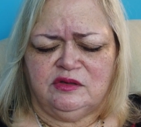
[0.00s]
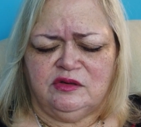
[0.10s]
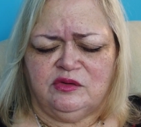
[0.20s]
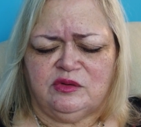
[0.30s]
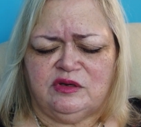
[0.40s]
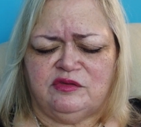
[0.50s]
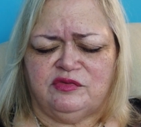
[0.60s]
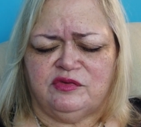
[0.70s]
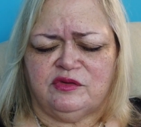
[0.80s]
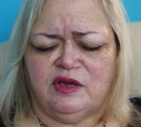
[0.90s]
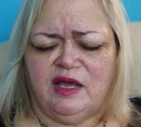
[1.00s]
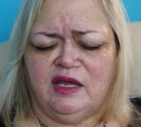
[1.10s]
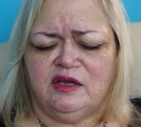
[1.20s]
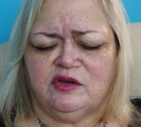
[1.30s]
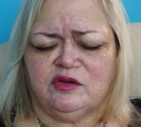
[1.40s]
grief, or
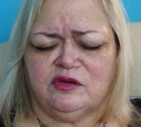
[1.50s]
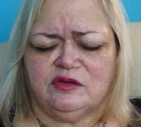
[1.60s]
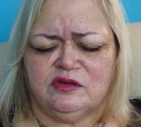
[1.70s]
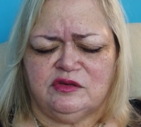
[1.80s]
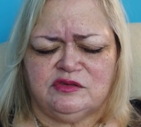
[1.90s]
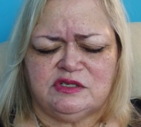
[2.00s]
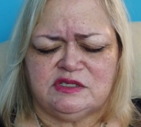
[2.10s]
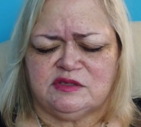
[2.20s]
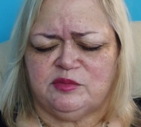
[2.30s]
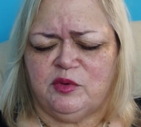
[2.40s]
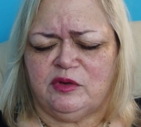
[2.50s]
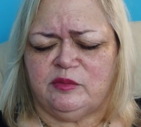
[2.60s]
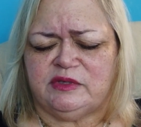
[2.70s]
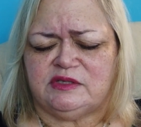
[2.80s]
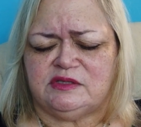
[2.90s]
anger, your
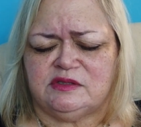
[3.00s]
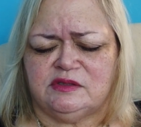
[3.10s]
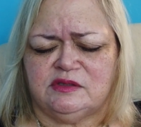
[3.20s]
disappointment,